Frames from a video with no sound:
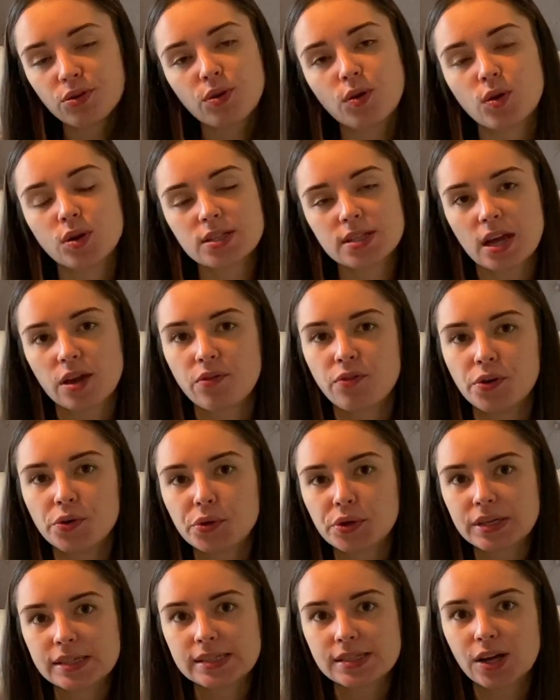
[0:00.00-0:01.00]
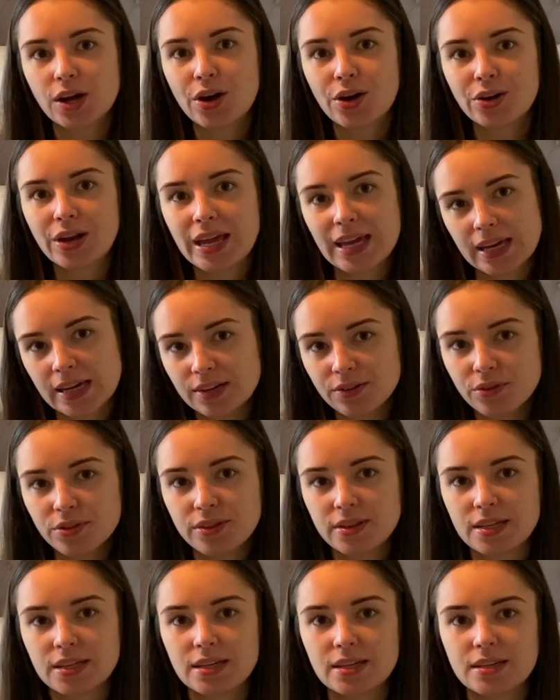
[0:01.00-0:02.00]
course I focus on a
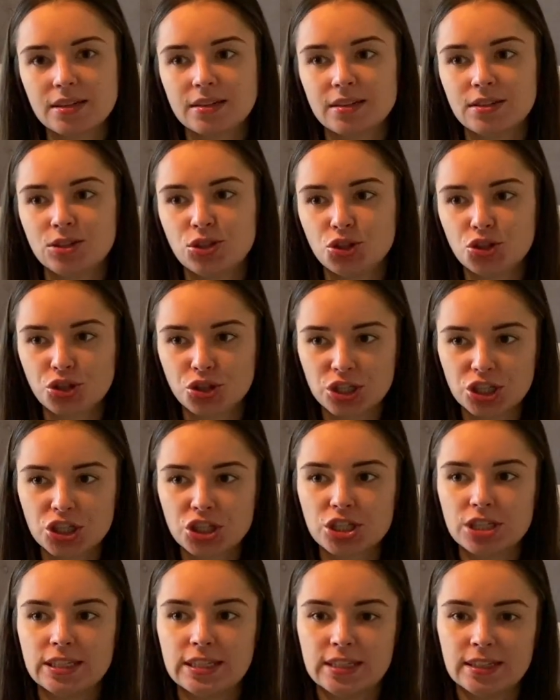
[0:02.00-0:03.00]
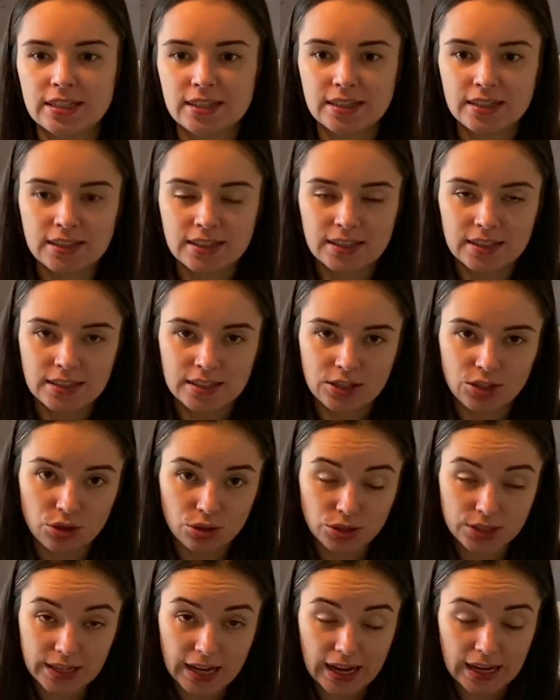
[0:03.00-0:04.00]
healthy nutritional
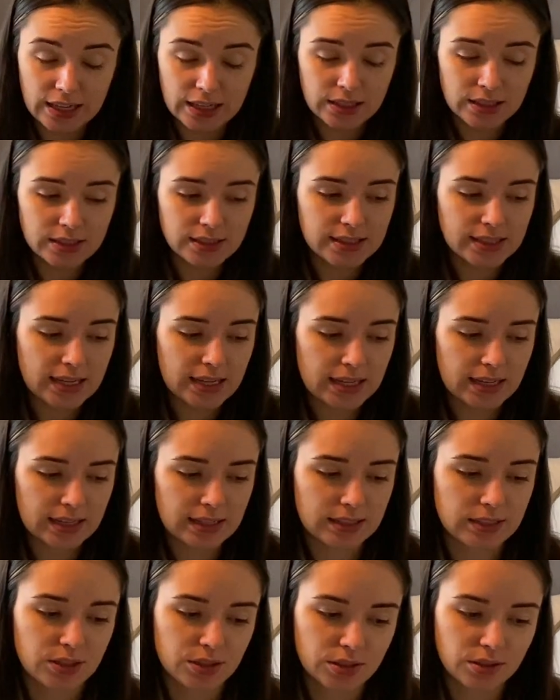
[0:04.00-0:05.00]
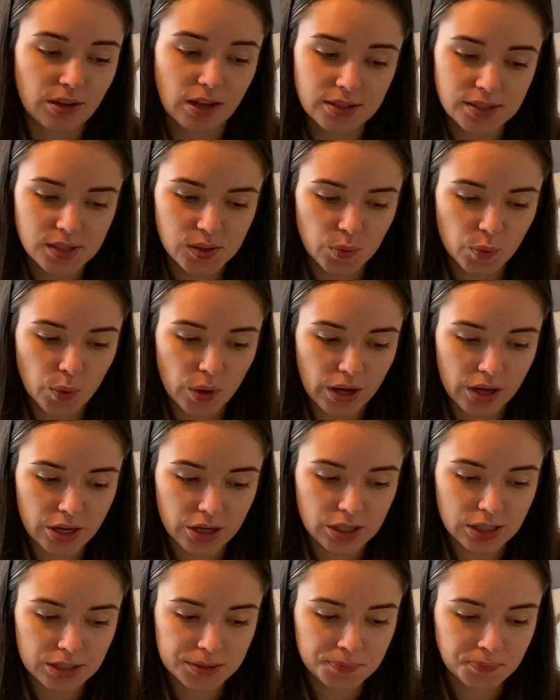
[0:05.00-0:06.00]
diet and lots of
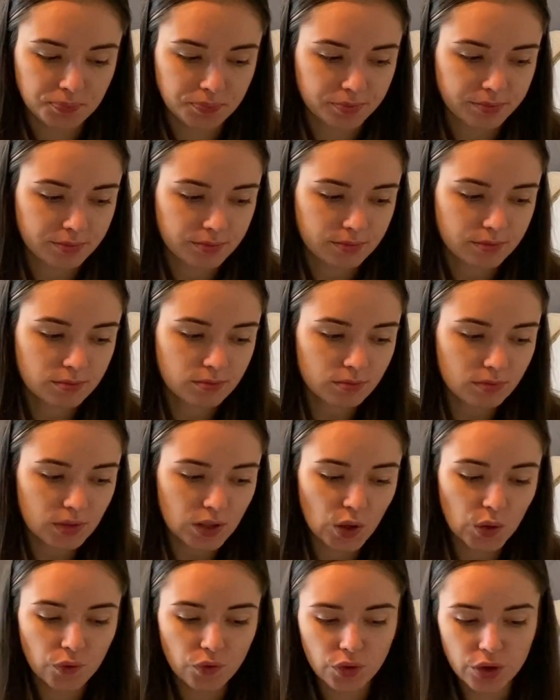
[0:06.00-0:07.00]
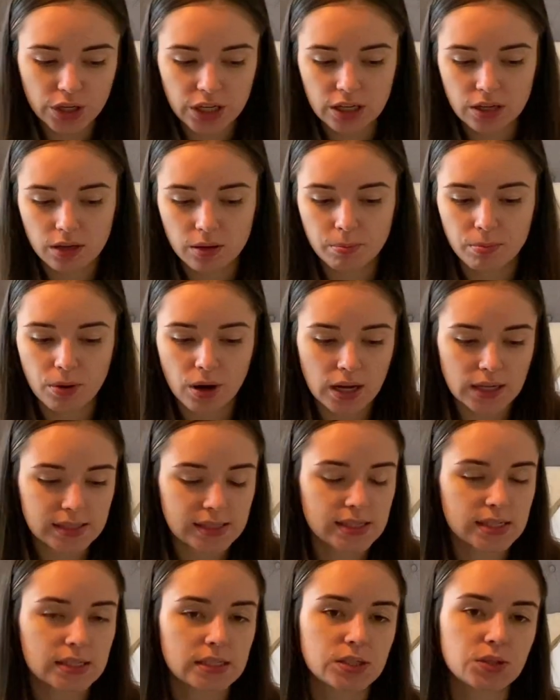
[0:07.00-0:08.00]
water, avoiding
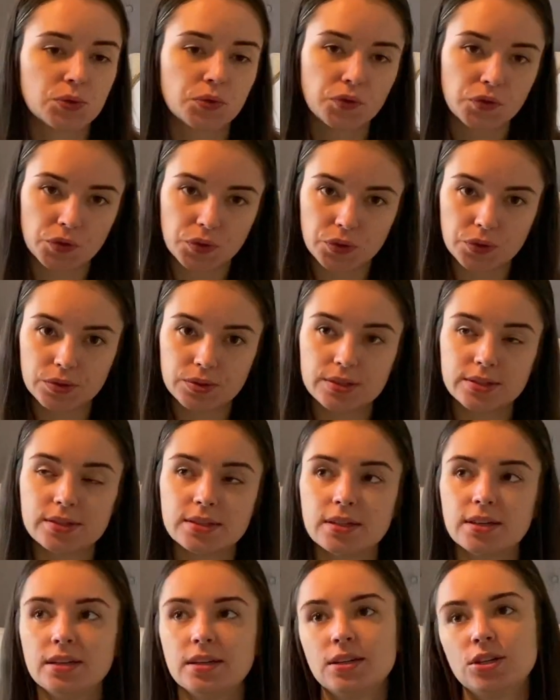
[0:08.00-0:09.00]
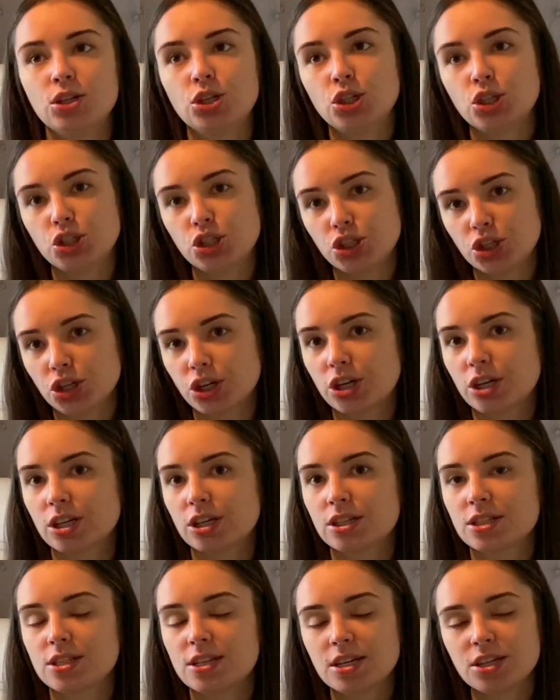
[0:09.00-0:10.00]
processed foods,
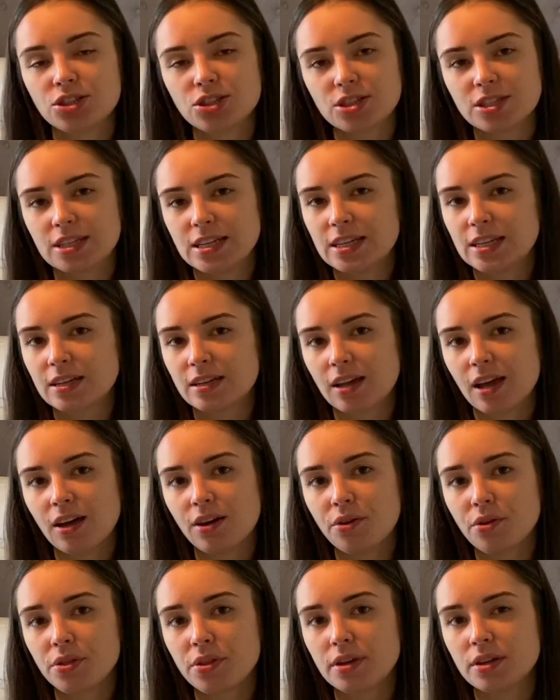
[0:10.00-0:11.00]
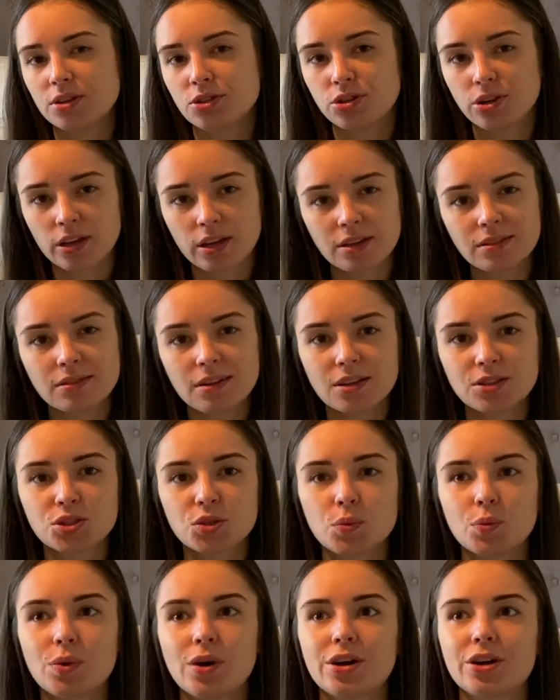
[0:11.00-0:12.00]
sugars, and just eating healthy, drinking lots
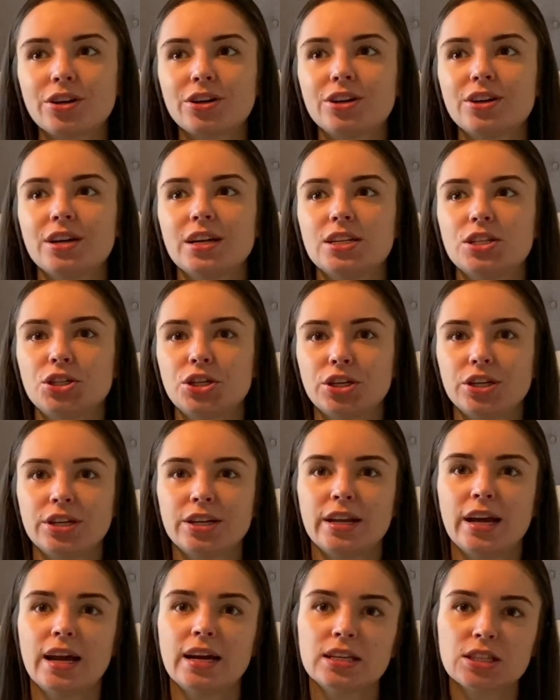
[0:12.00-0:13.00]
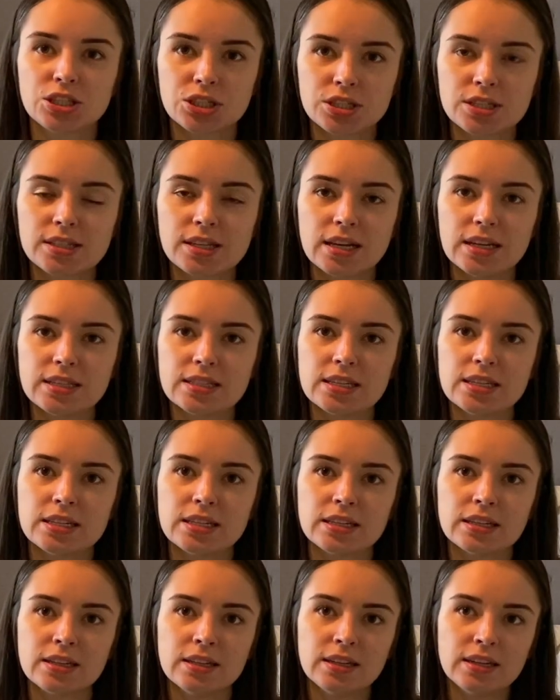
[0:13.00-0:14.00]
of water. I started
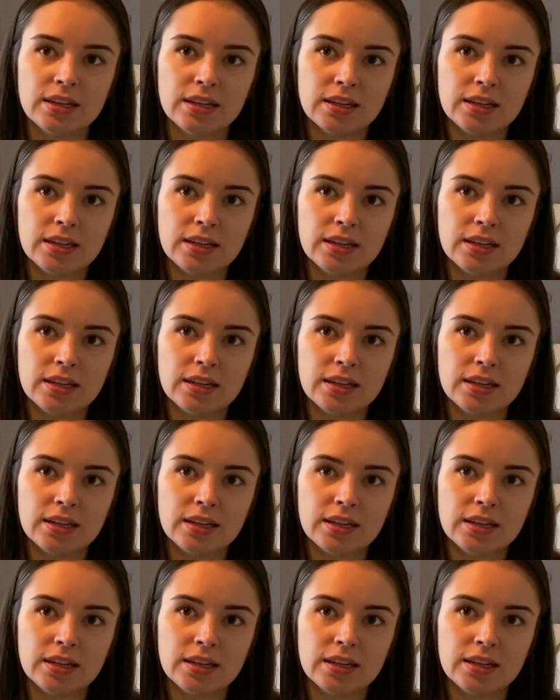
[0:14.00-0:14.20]
exercising,